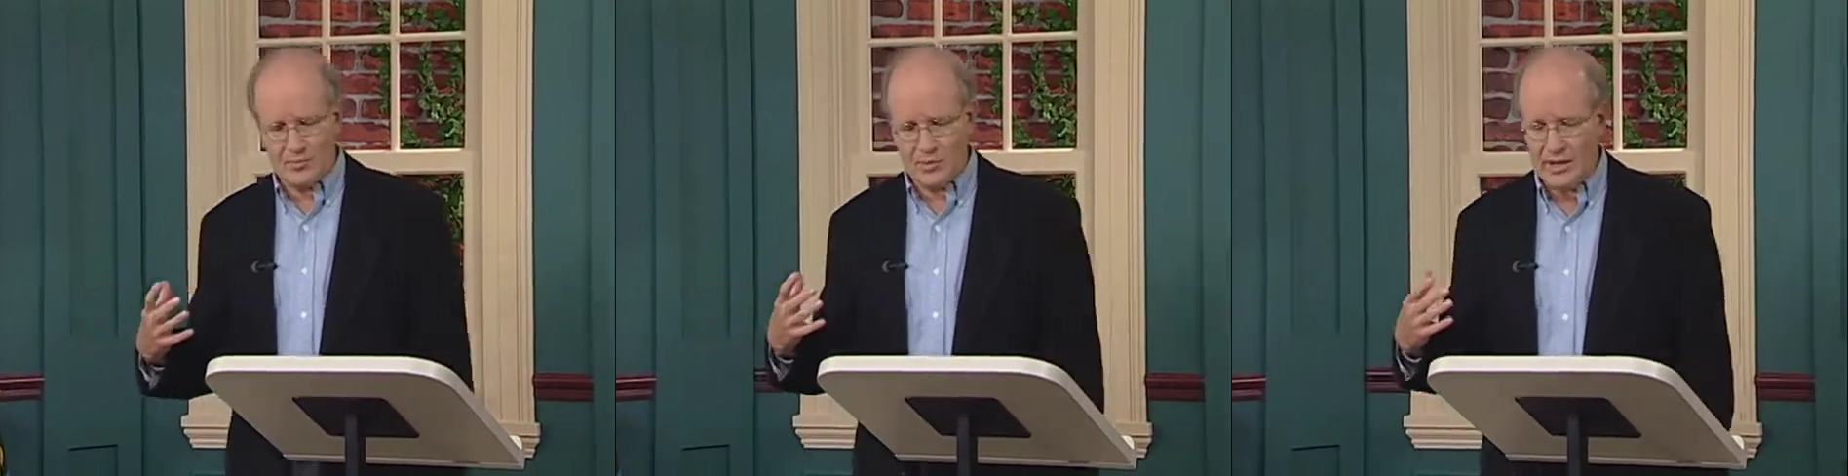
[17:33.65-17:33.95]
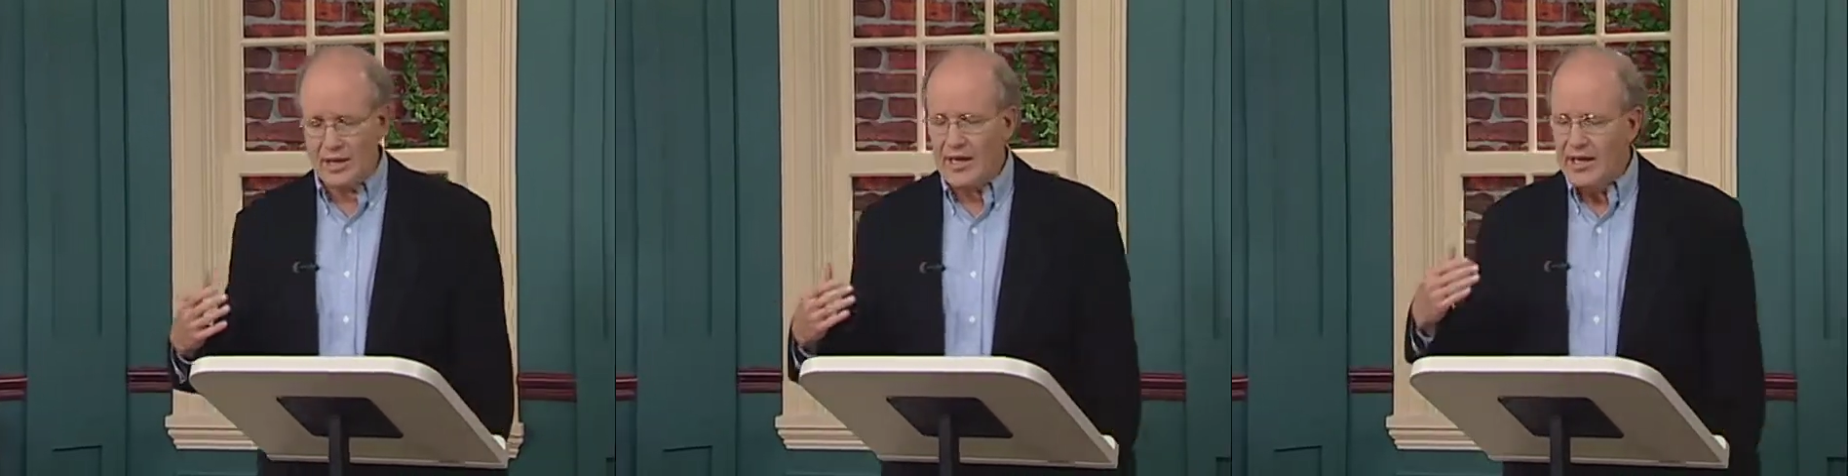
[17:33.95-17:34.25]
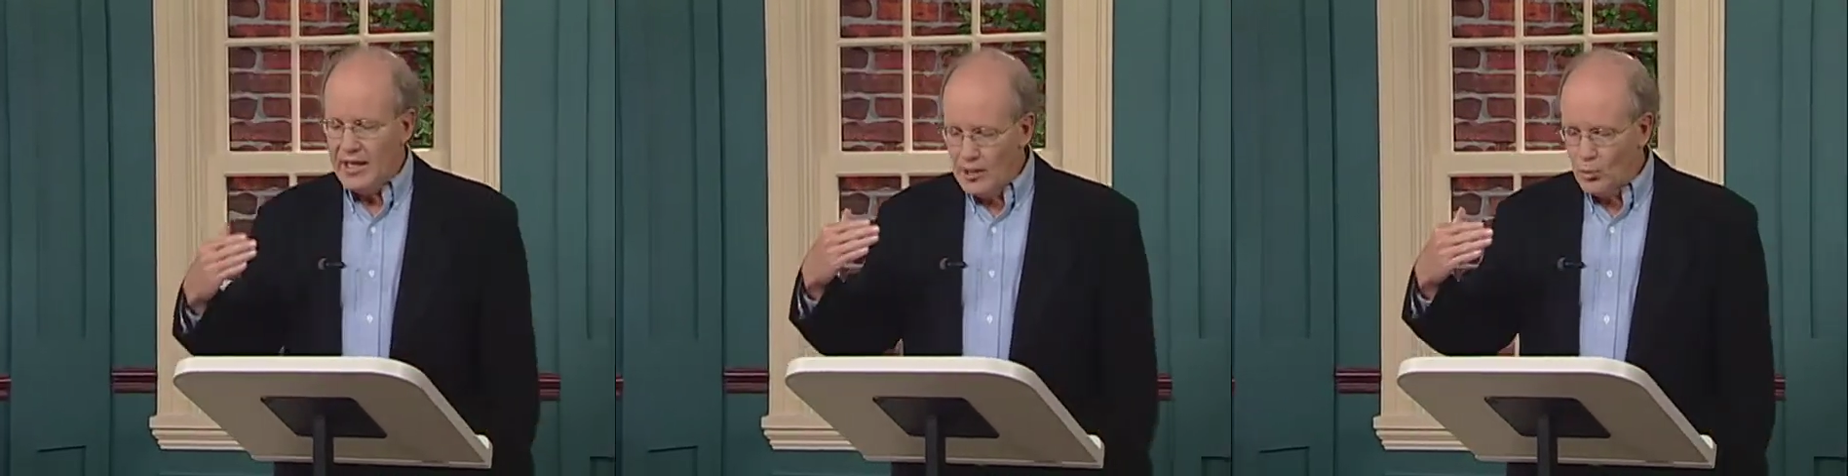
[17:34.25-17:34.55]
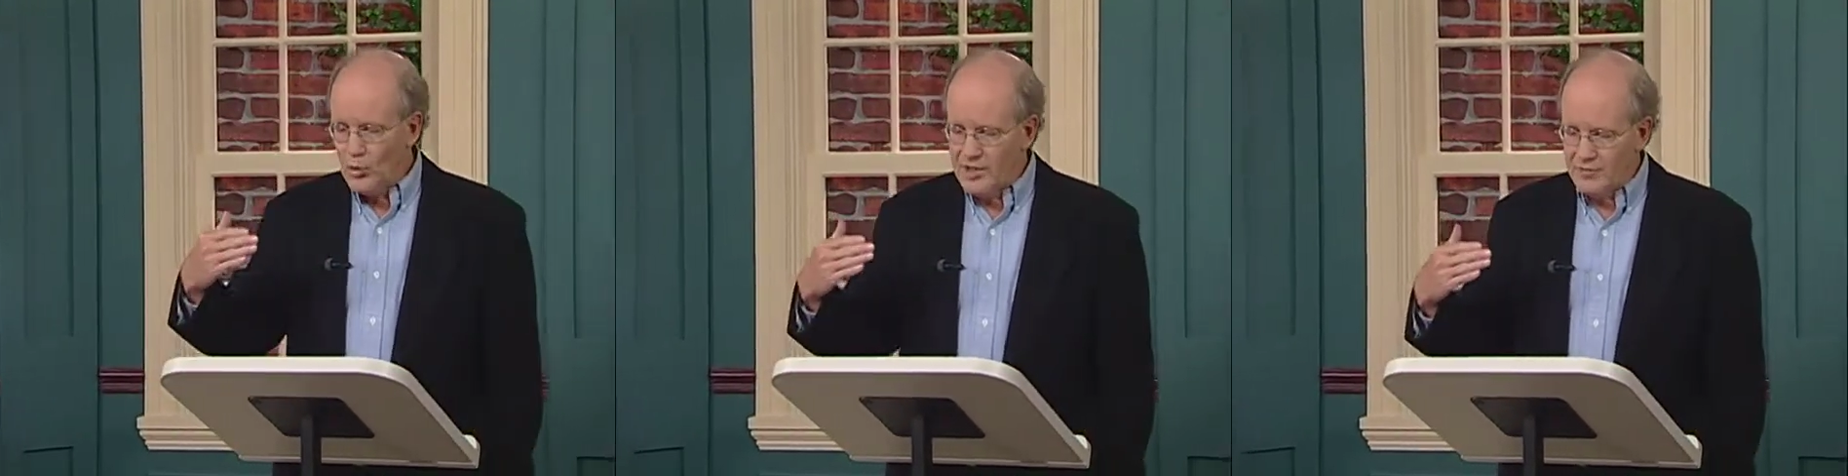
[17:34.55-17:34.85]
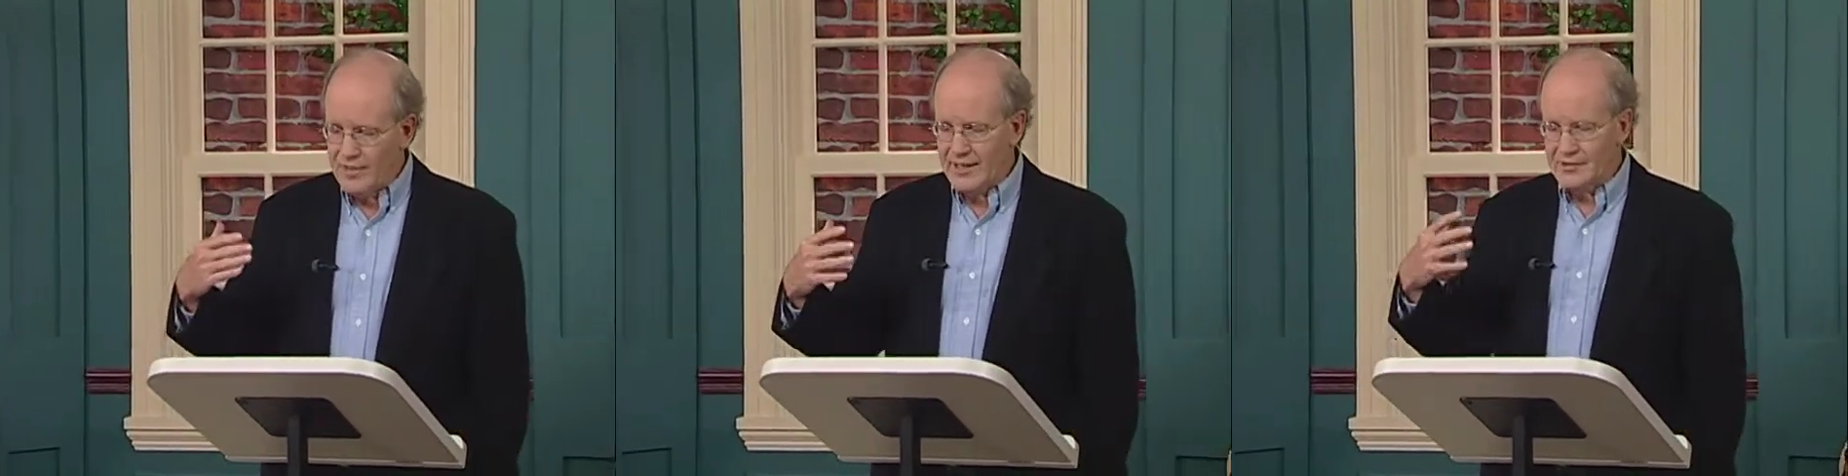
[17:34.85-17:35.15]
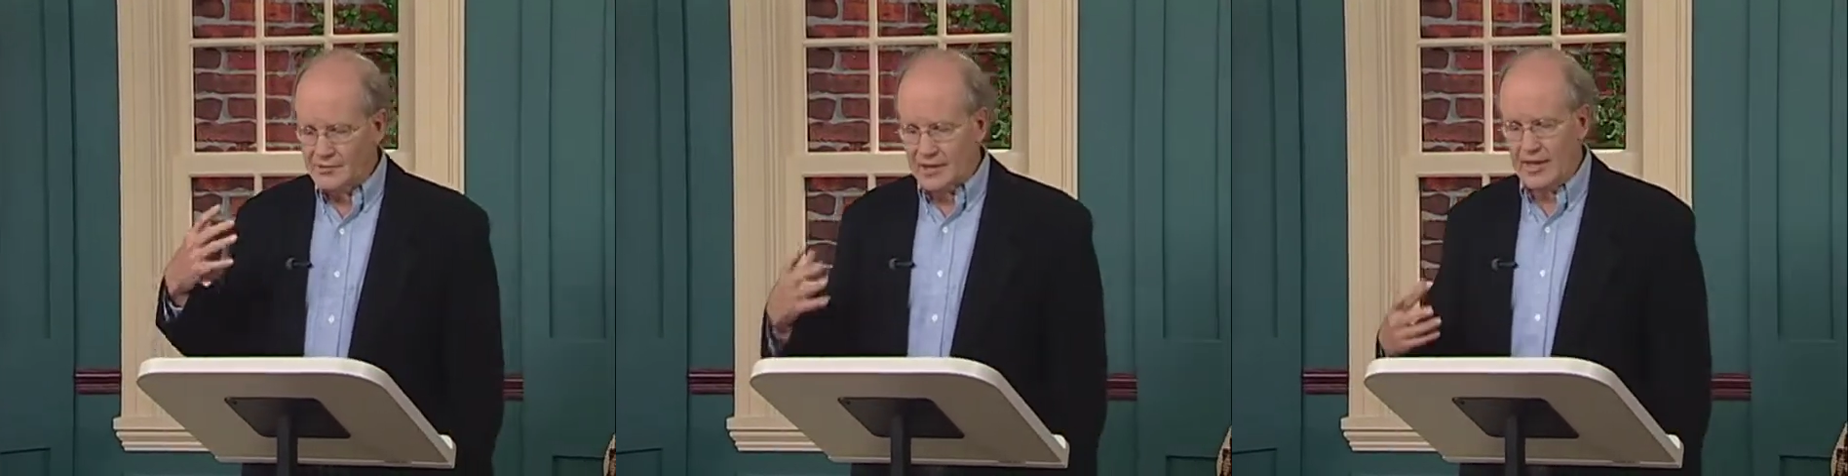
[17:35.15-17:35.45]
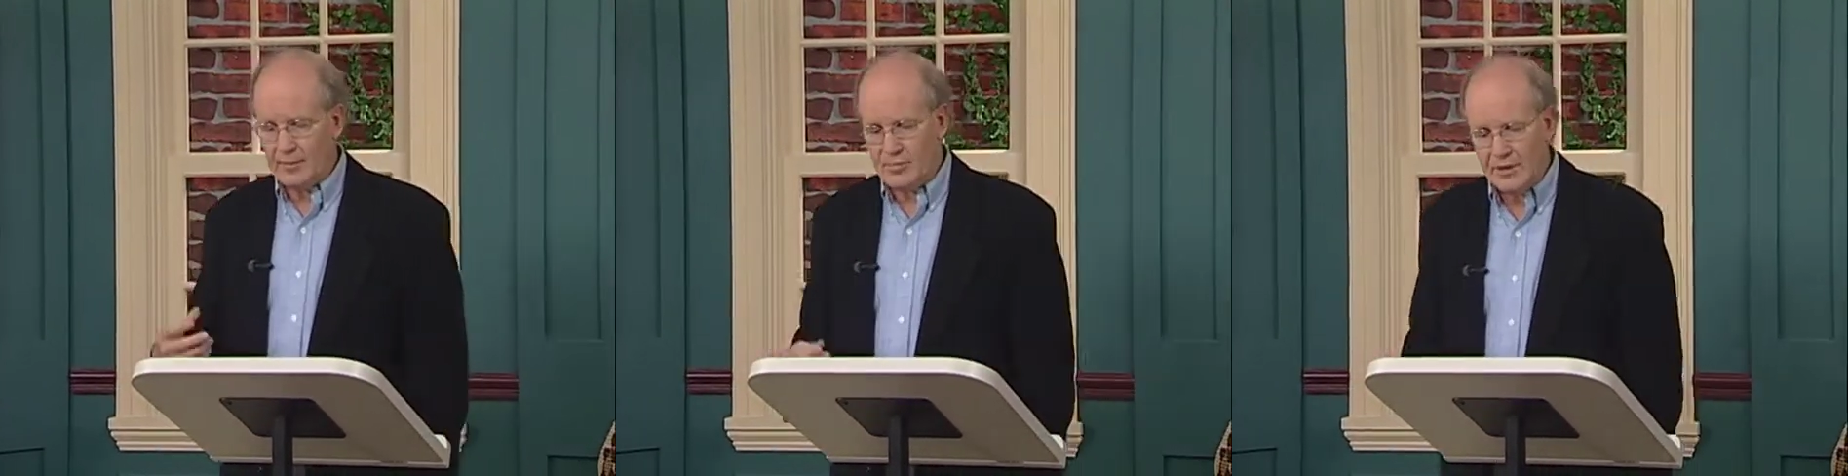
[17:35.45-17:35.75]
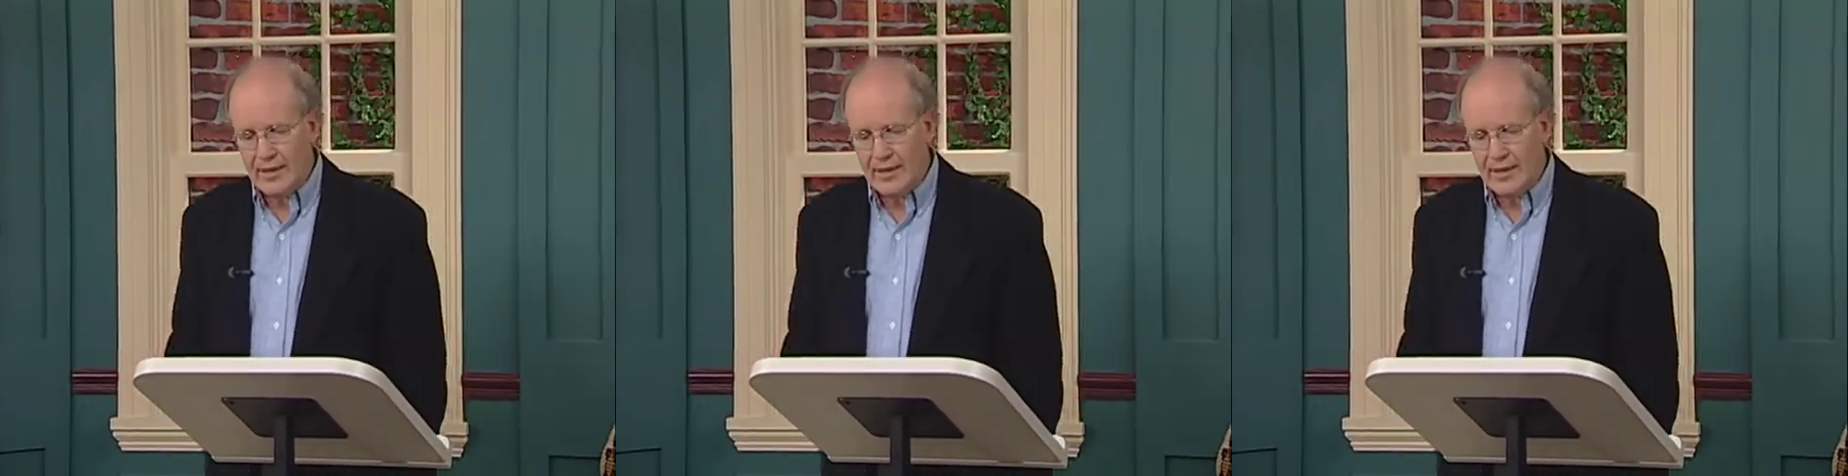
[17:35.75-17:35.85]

but it would have made escape